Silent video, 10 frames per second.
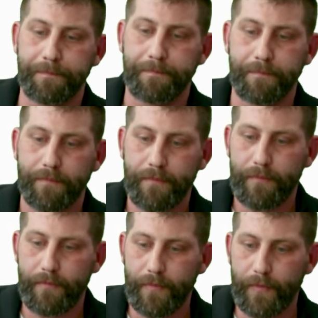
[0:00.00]

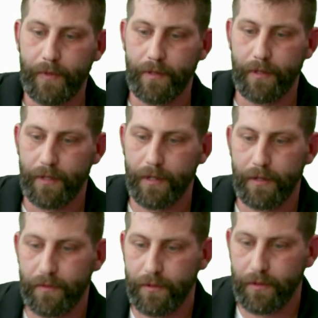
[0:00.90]

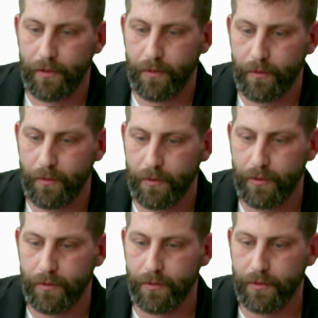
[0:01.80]
Nothing is said.